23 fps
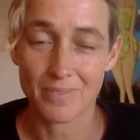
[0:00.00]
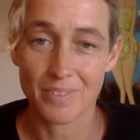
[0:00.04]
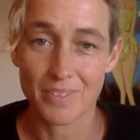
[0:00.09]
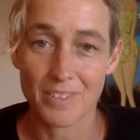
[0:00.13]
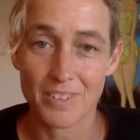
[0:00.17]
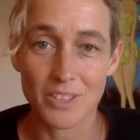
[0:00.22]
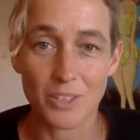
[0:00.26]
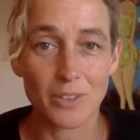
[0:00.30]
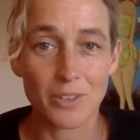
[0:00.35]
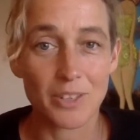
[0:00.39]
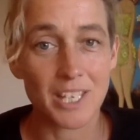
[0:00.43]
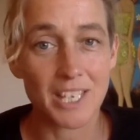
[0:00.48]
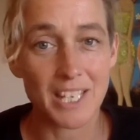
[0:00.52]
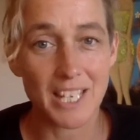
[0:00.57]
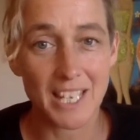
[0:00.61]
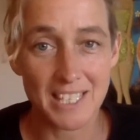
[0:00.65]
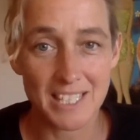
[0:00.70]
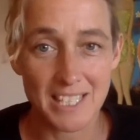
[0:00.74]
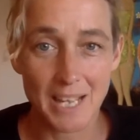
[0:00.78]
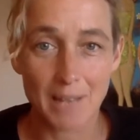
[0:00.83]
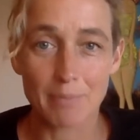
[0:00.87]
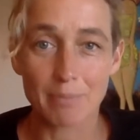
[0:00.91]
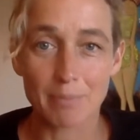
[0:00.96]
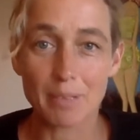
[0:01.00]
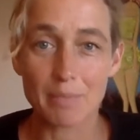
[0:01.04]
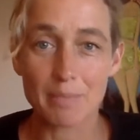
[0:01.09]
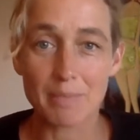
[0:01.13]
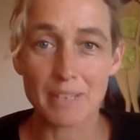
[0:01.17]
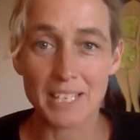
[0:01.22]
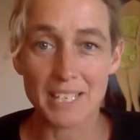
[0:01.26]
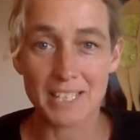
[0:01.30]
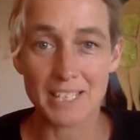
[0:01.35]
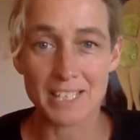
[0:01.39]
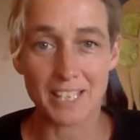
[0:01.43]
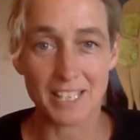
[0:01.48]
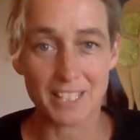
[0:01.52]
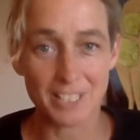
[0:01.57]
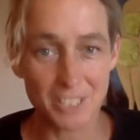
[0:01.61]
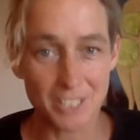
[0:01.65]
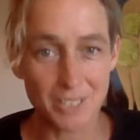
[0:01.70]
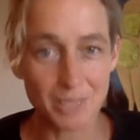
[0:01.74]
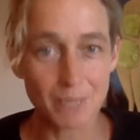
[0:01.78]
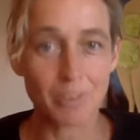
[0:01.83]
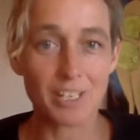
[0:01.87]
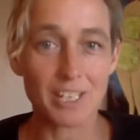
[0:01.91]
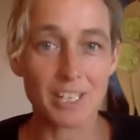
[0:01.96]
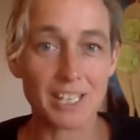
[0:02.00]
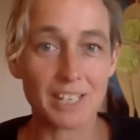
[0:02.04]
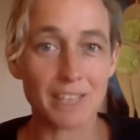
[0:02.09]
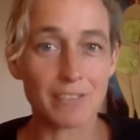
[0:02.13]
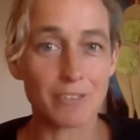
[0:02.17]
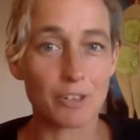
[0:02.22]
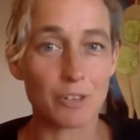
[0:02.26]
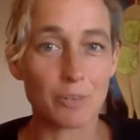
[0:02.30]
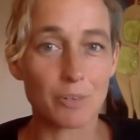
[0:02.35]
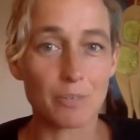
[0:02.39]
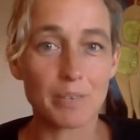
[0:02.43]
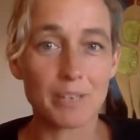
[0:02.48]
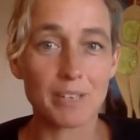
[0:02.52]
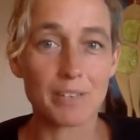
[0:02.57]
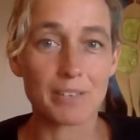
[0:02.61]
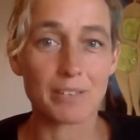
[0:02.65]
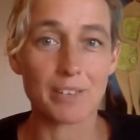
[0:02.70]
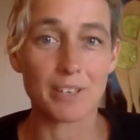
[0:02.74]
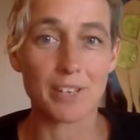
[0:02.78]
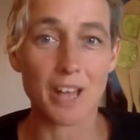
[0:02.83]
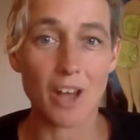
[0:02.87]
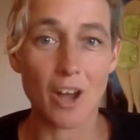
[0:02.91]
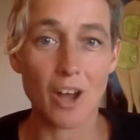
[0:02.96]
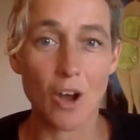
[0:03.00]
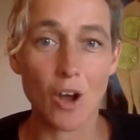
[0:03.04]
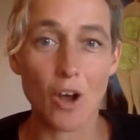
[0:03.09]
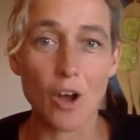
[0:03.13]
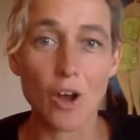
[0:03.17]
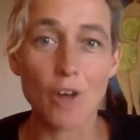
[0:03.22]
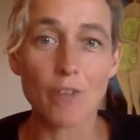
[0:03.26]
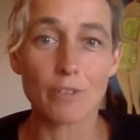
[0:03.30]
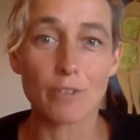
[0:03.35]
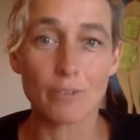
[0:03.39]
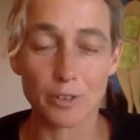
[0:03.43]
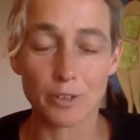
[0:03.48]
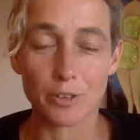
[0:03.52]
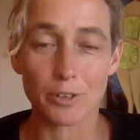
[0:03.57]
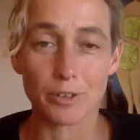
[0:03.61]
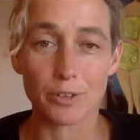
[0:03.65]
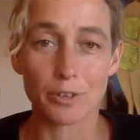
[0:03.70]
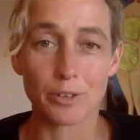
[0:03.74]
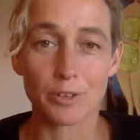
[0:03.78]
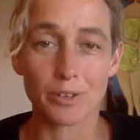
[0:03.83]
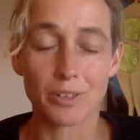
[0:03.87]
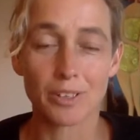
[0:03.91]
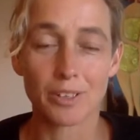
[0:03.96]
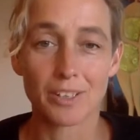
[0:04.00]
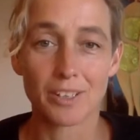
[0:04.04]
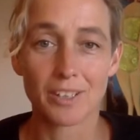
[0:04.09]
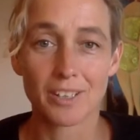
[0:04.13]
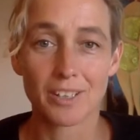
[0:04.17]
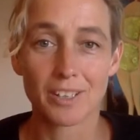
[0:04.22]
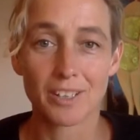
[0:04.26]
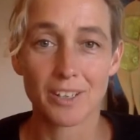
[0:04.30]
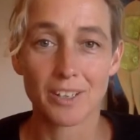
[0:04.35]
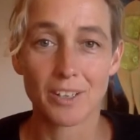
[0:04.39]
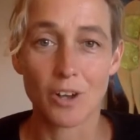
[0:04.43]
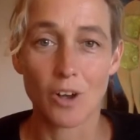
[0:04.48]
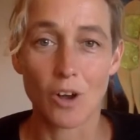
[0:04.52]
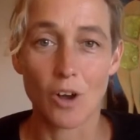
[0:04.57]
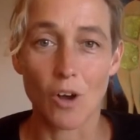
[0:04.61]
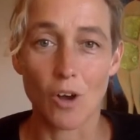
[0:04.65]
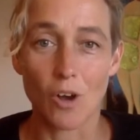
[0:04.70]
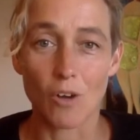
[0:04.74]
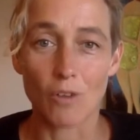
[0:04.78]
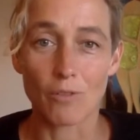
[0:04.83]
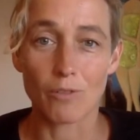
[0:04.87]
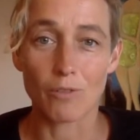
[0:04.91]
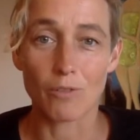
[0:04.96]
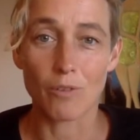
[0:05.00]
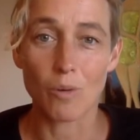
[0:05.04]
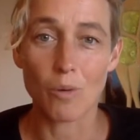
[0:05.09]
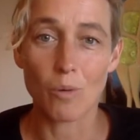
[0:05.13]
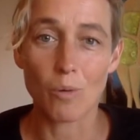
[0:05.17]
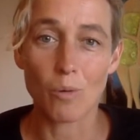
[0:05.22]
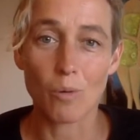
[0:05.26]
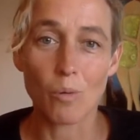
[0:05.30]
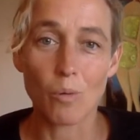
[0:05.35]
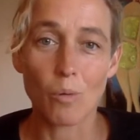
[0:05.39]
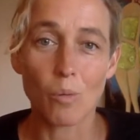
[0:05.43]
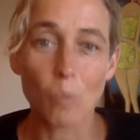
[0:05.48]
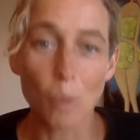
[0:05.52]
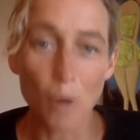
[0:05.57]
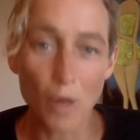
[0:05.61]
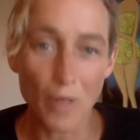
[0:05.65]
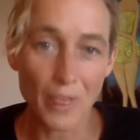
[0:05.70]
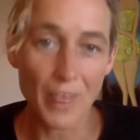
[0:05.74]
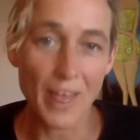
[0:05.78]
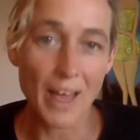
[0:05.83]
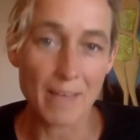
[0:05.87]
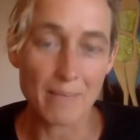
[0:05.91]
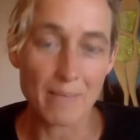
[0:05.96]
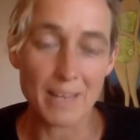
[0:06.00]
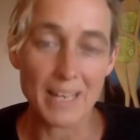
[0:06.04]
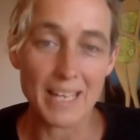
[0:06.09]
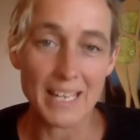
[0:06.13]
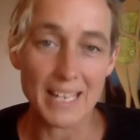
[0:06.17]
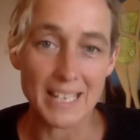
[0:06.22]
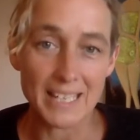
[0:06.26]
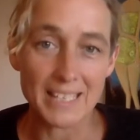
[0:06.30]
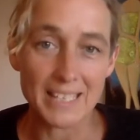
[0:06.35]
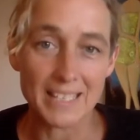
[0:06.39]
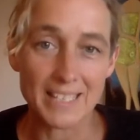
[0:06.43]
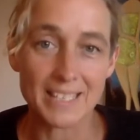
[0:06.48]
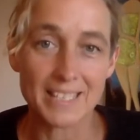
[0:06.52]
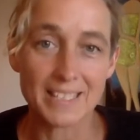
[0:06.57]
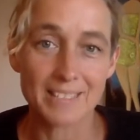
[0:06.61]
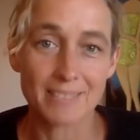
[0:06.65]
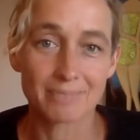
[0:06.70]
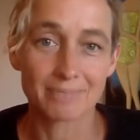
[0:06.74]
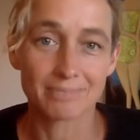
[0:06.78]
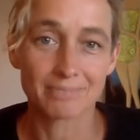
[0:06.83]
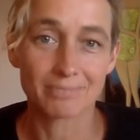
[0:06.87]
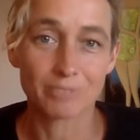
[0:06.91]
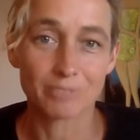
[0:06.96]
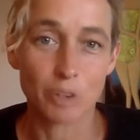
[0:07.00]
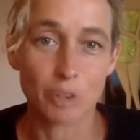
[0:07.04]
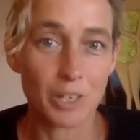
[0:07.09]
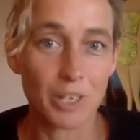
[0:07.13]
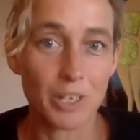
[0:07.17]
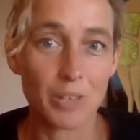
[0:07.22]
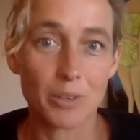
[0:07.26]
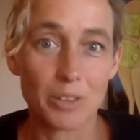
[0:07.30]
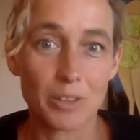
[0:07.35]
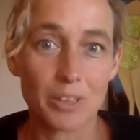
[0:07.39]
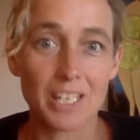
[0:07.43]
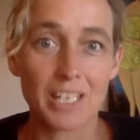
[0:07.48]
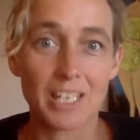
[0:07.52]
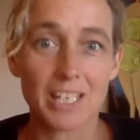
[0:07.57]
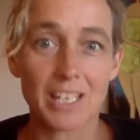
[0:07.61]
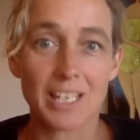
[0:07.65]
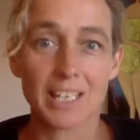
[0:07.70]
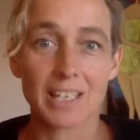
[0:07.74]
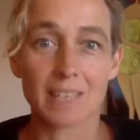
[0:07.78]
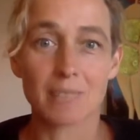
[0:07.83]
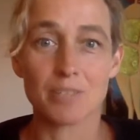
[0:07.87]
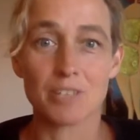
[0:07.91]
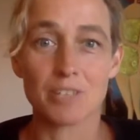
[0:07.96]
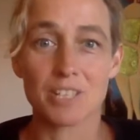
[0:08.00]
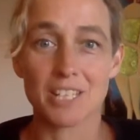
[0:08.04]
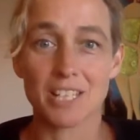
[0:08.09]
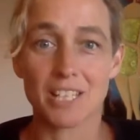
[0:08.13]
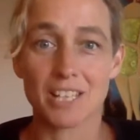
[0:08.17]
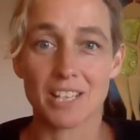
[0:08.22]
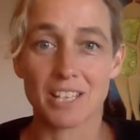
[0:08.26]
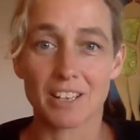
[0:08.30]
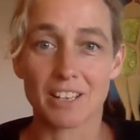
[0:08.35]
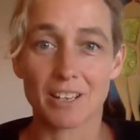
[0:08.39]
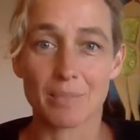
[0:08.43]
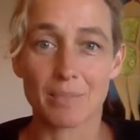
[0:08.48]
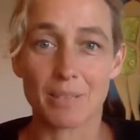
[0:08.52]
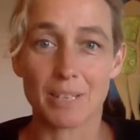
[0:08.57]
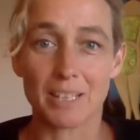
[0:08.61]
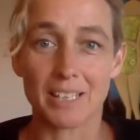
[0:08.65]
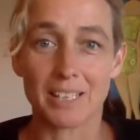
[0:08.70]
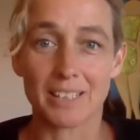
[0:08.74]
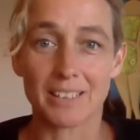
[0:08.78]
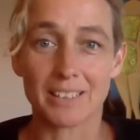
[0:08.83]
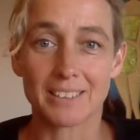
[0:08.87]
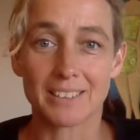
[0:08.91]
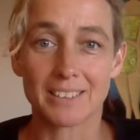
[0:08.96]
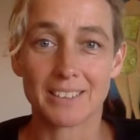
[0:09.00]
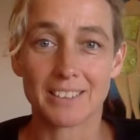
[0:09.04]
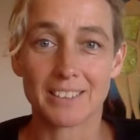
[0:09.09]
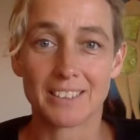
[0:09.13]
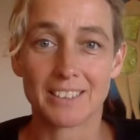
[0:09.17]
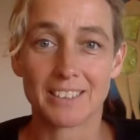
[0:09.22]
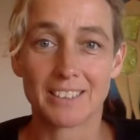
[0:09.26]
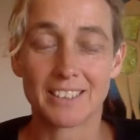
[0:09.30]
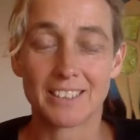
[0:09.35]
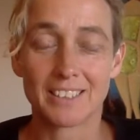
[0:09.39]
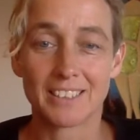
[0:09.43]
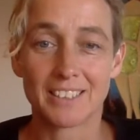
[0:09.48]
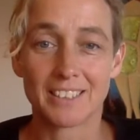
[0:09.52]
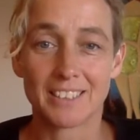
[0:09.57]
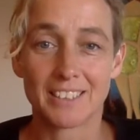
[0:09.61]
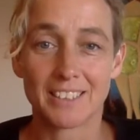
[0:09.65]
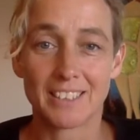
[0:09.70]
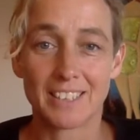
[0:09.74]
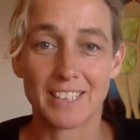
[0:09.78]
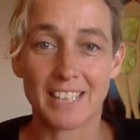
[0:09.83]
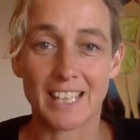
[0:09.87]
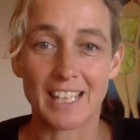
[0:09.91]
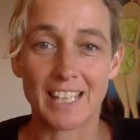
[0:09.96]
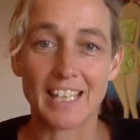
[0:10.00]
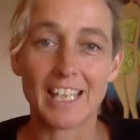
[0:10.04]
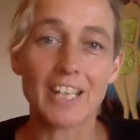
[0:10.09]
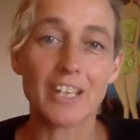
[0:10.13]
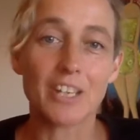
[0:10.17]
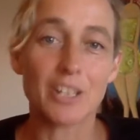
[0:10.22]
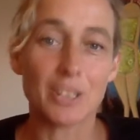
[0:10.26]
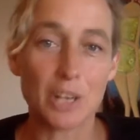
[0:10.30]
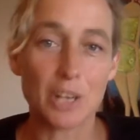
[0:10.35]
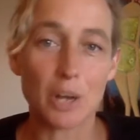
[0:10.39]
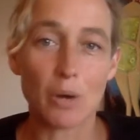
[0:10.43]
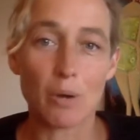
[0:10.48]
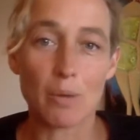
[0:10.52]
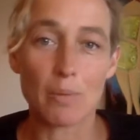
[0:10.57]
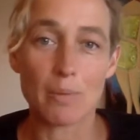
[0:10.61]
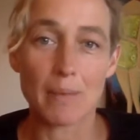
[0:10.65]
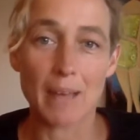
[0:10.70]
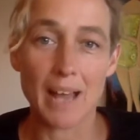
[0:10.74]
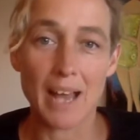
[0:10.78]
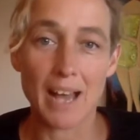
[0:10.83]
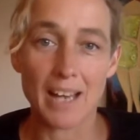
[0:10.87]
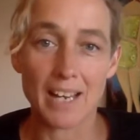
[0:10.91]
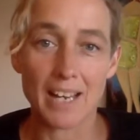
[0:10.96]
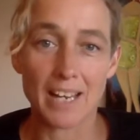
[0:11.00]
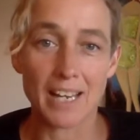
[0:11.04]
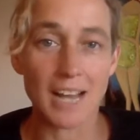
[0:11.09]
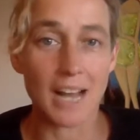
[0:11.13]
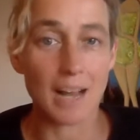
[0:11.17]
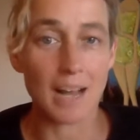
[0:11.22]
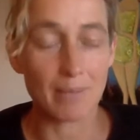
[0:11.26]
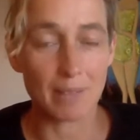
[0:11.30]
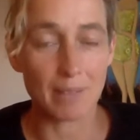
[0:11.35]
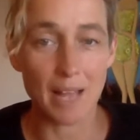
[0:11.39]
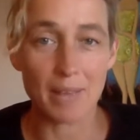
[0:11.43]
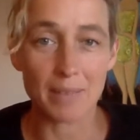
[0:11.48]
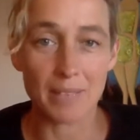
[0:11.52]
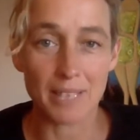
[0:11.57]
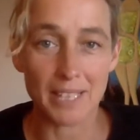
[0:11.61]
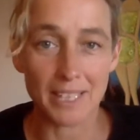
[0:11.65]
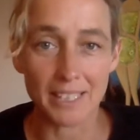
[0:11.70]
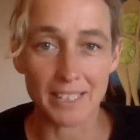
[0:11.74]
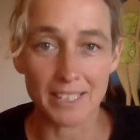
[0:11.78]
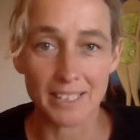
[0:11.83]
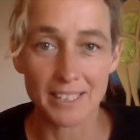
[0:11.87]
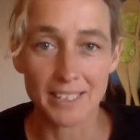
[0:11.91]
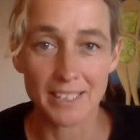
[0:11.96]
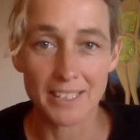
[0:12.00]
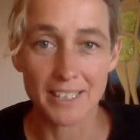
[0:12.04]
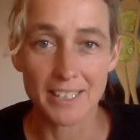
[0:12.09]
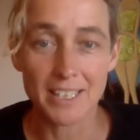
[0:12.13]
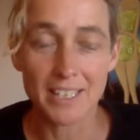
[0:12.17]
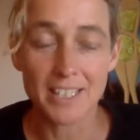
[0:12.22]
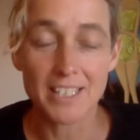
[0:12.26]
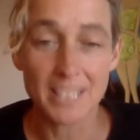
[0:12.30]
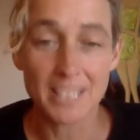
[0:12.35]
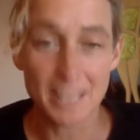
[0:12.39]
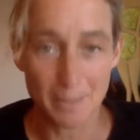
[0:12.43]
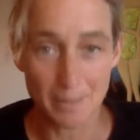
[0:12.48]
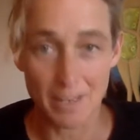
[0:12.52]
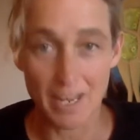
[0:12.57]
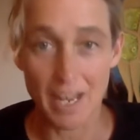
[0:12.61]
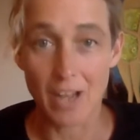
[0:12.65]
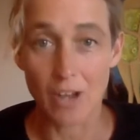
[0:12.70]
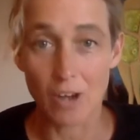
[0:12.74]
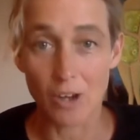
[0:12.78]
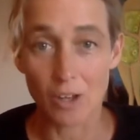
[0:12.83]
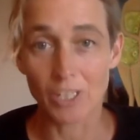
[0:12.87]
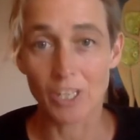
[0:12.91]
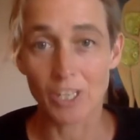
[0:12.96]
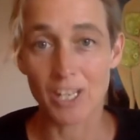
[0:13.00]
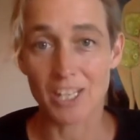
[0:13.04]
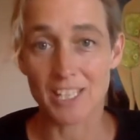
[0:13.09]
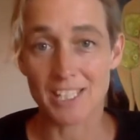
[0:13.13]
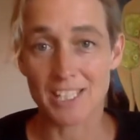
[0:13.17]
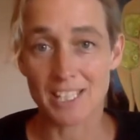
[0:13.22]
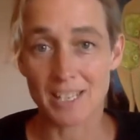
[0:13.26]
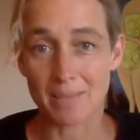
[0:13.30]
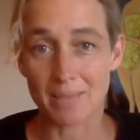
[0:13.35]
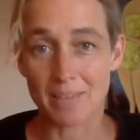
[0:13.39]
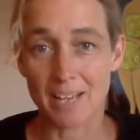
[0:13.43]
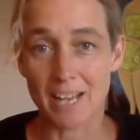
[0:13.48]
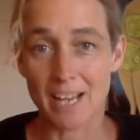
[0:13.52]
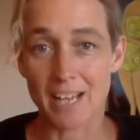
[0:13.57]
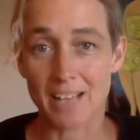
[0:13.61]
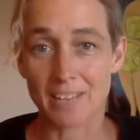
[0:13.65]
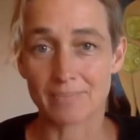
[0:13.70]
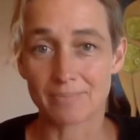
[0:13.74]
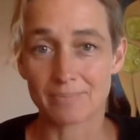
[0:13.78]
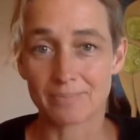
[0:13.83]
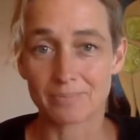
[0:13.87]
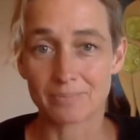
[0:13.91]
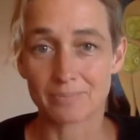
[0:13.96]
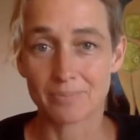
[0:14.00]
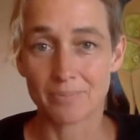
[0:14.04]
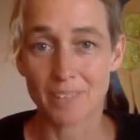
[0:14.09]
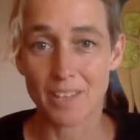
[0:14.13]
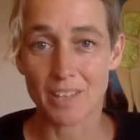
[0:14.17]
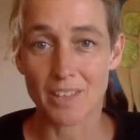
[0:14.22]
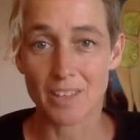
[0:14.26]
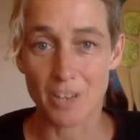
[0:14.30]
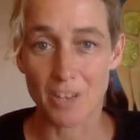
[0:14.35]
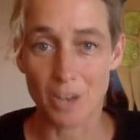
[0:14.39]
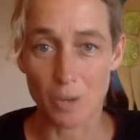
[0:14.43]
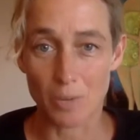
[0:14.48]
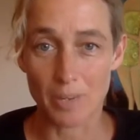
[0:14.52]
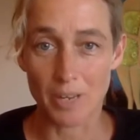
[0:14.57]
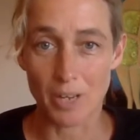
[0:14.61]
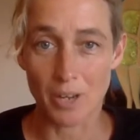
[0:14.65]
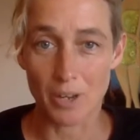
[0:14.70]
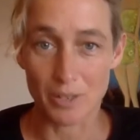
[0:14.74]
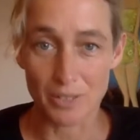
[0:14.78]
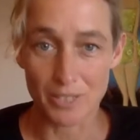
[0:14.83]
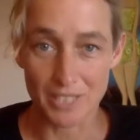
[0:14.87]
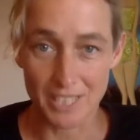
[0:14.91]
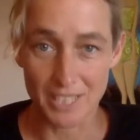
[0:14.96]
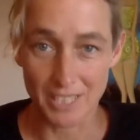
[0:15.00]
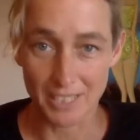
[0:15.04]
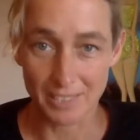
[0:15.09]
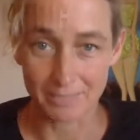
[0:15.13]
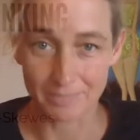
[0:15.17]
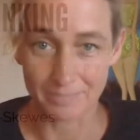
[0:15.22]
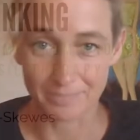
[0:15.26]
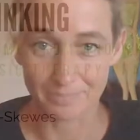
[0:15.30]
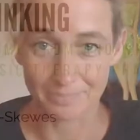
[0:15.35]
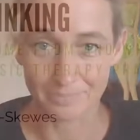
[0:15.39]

So in the next couple of minutes, I just want to give you a bit of an overview of what that means, critical thinking and music therapy, and let you know about an upcoming seminar, online seminar that I'll be hosting.